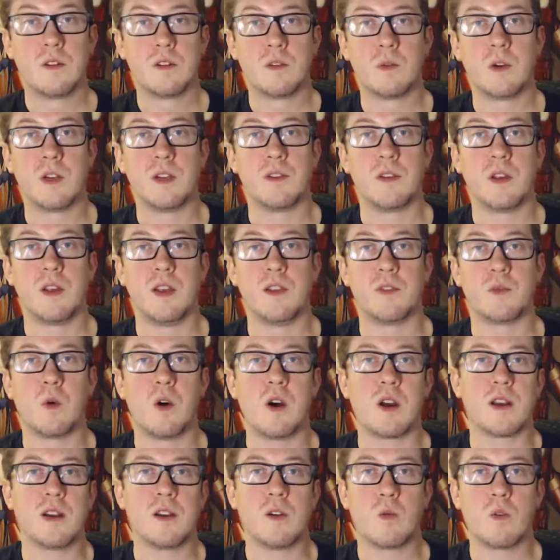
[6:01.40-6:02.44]
So when he's
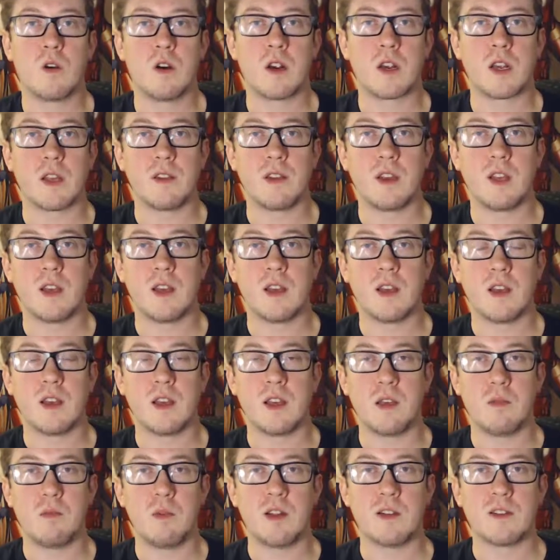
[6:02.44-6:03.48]
walking to work,
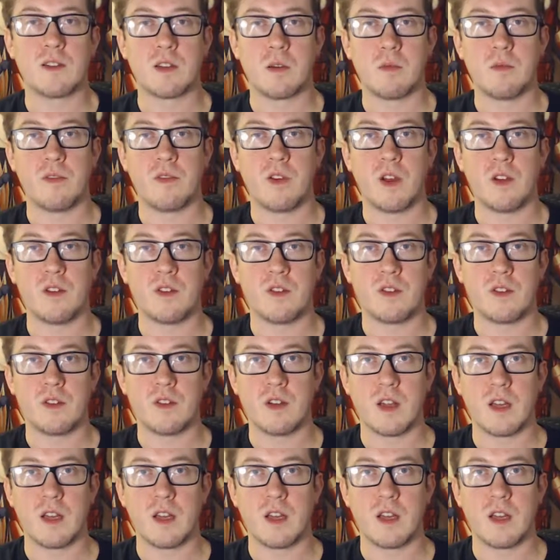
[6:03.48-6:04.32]
he meets some of his,